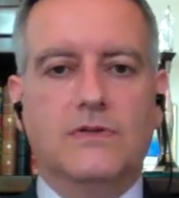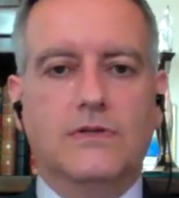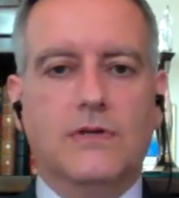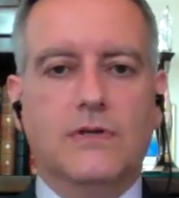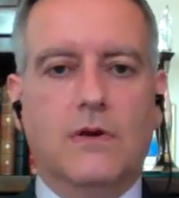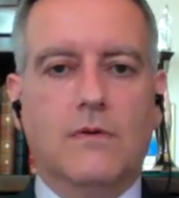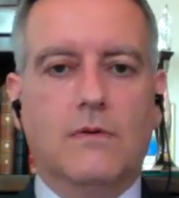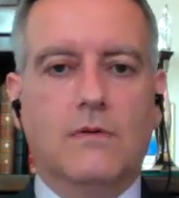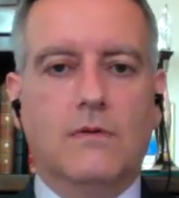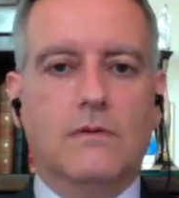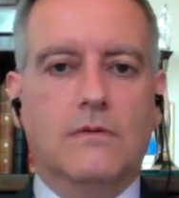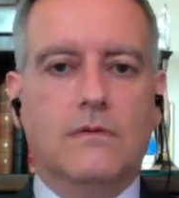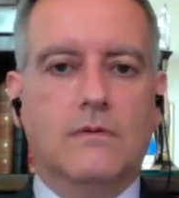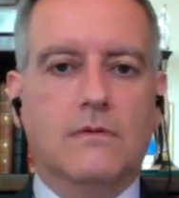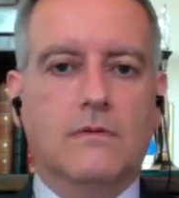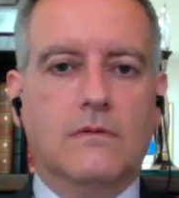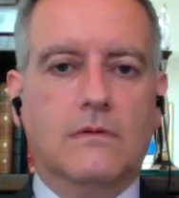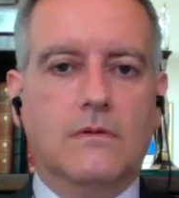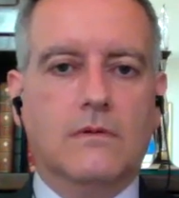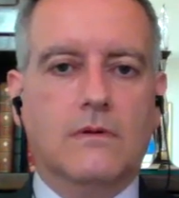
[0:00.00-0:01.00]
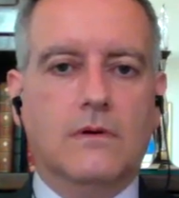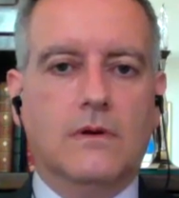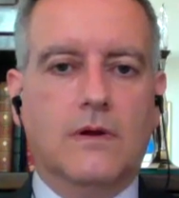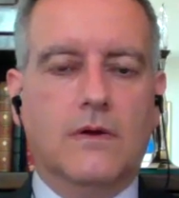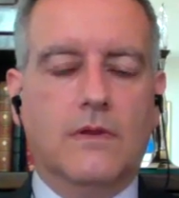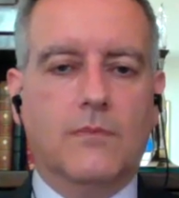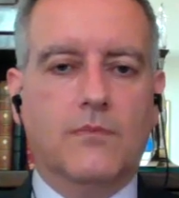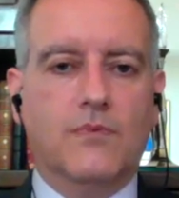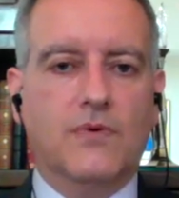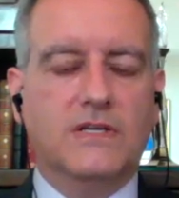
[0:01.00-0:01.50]
So,
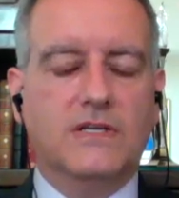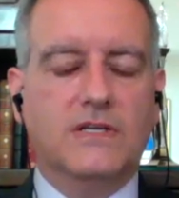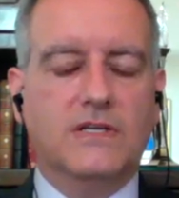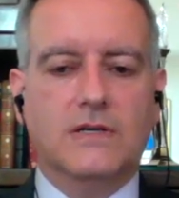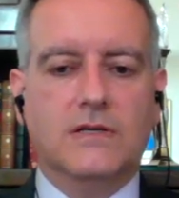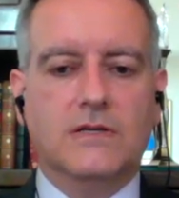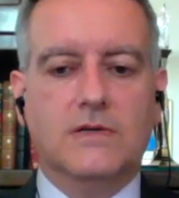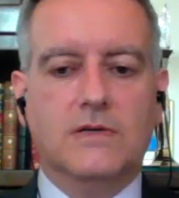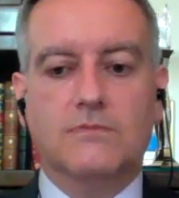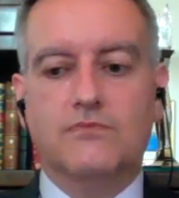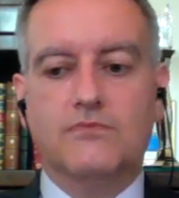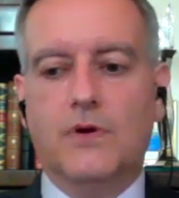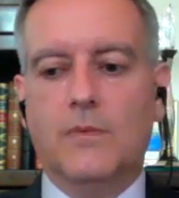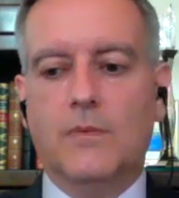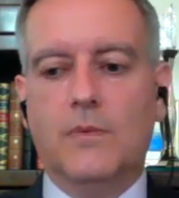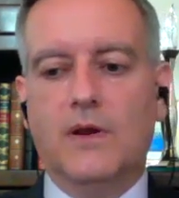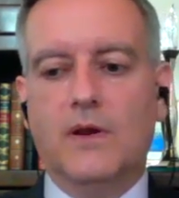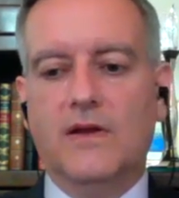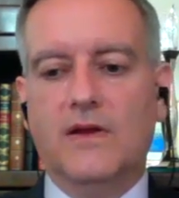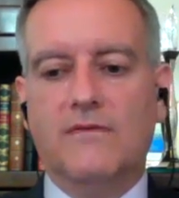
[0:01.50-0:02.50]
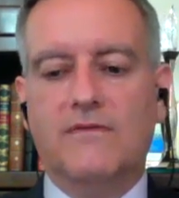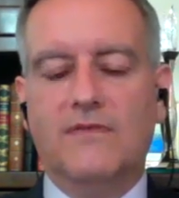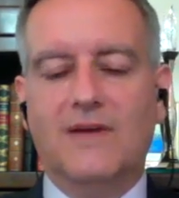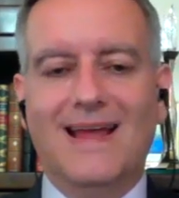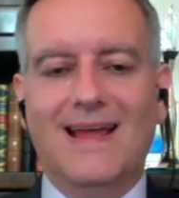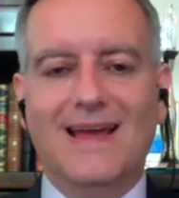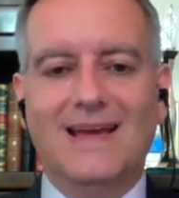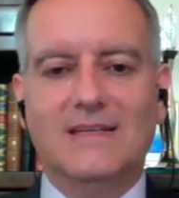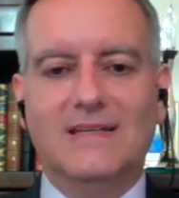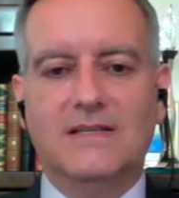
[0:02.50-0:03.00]
the British probably have
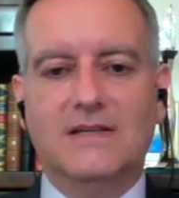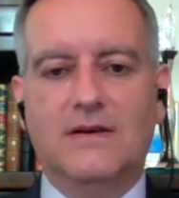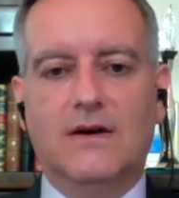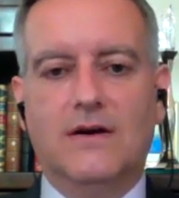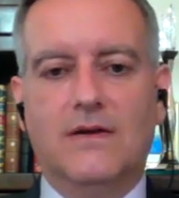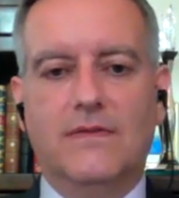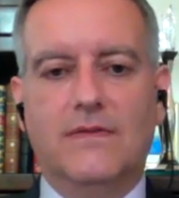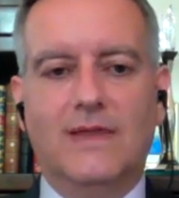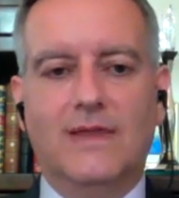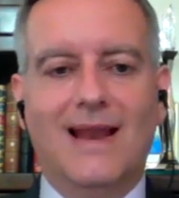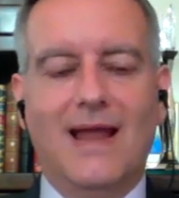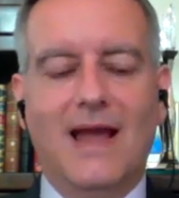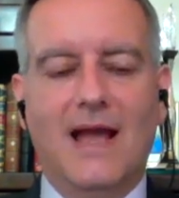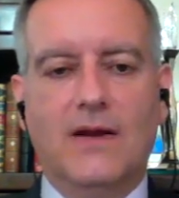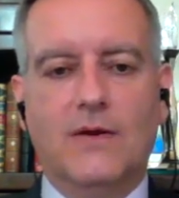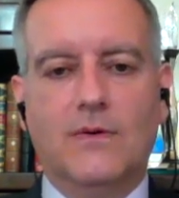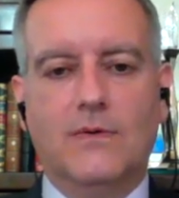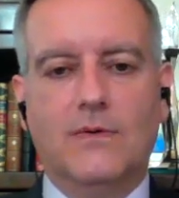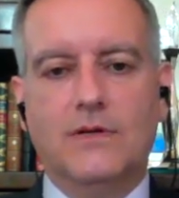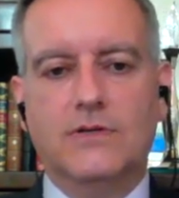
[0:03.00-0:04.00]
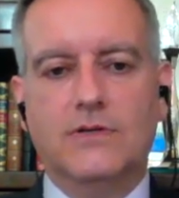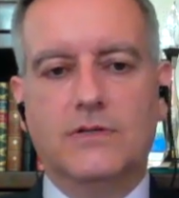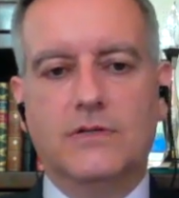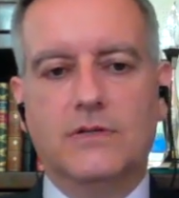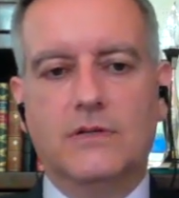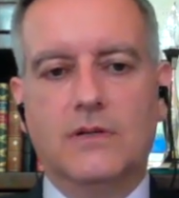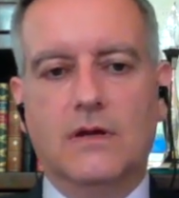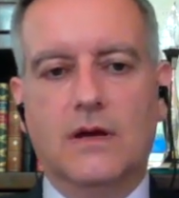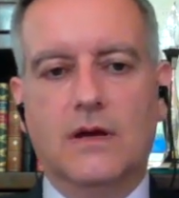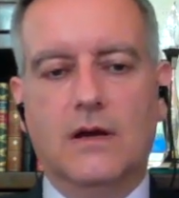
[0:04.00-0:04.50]
led on the
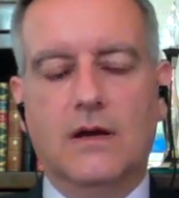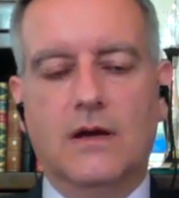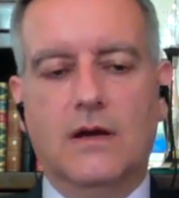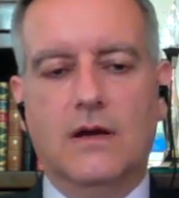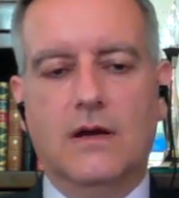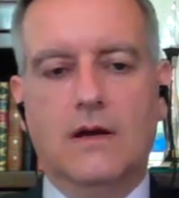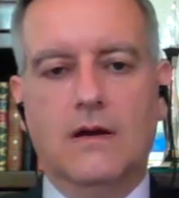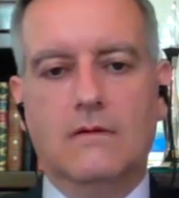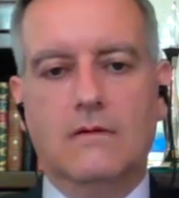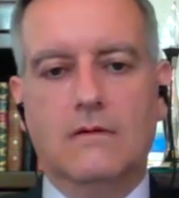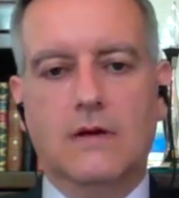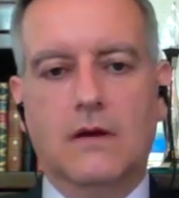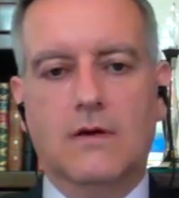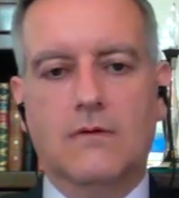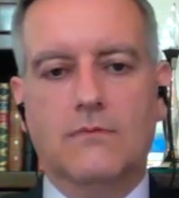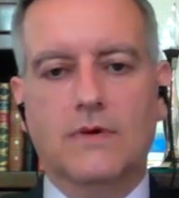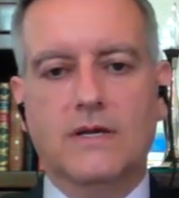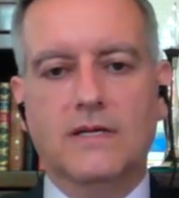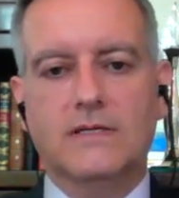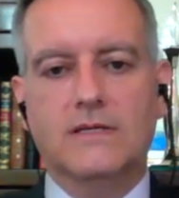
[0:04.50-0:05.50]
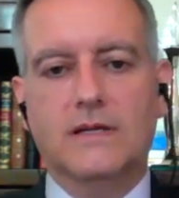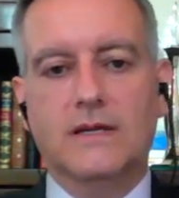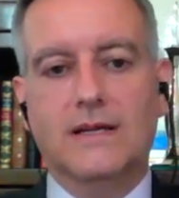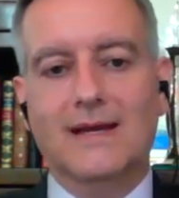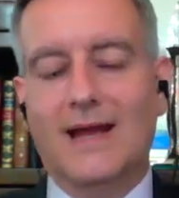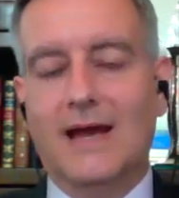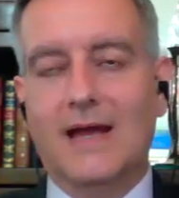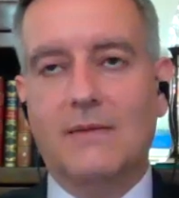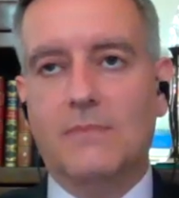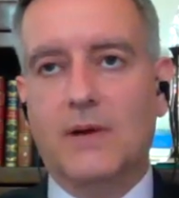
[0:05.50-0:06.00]
language
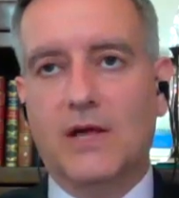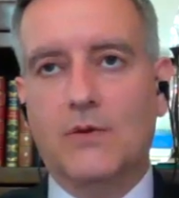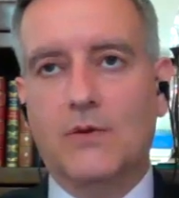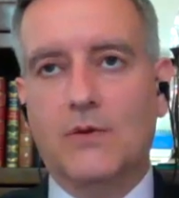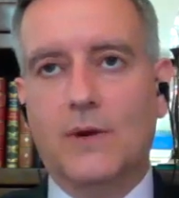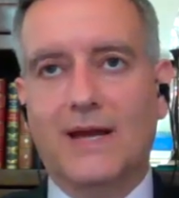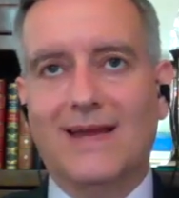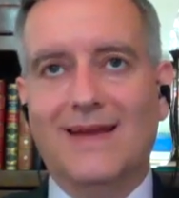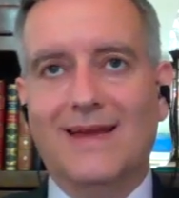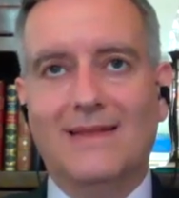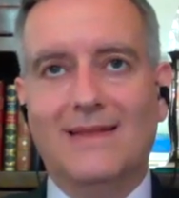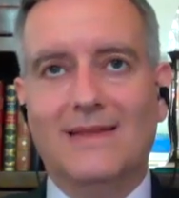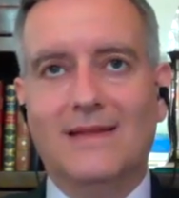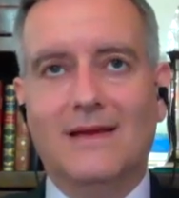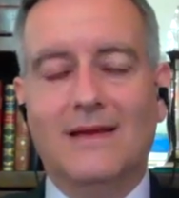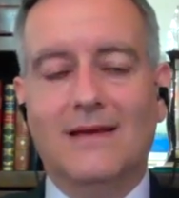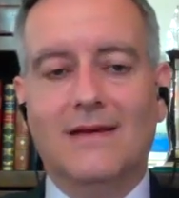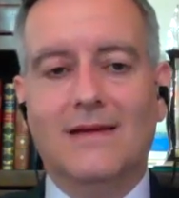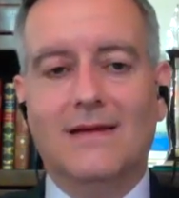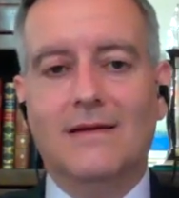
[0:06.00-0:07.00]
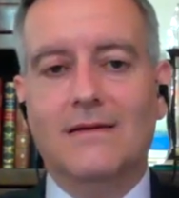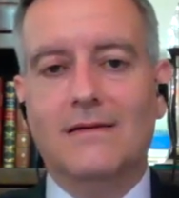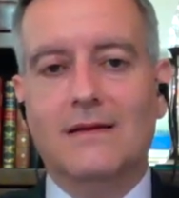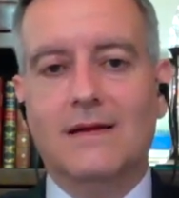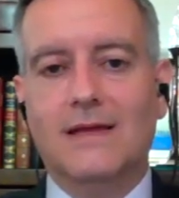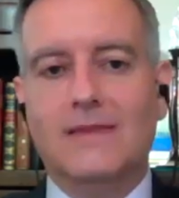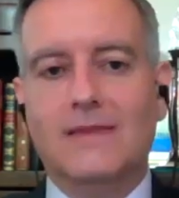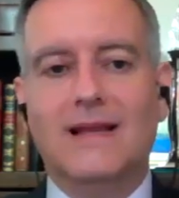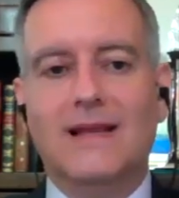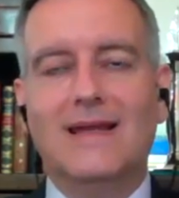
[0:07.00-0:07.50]
recently. And by the way,
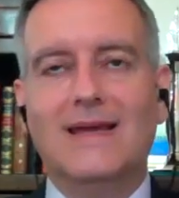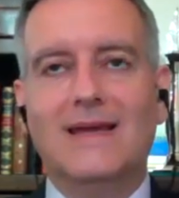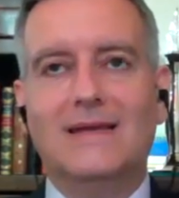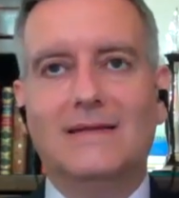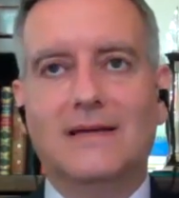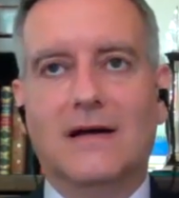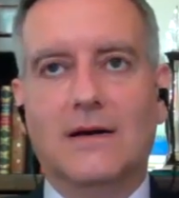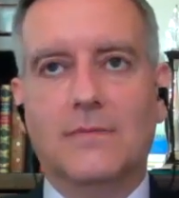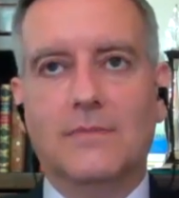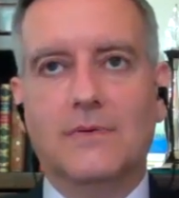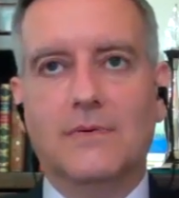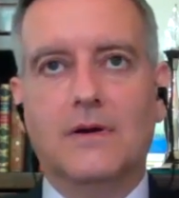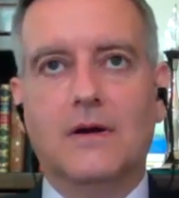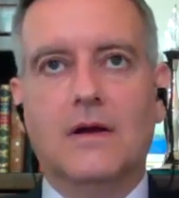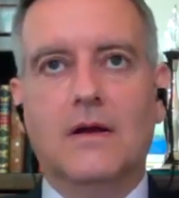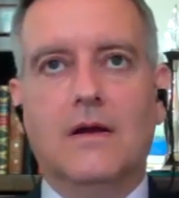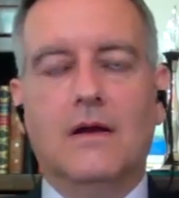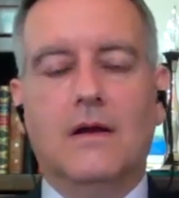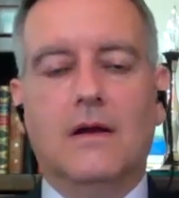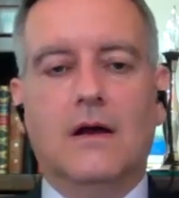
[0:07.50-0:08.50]
in the lead up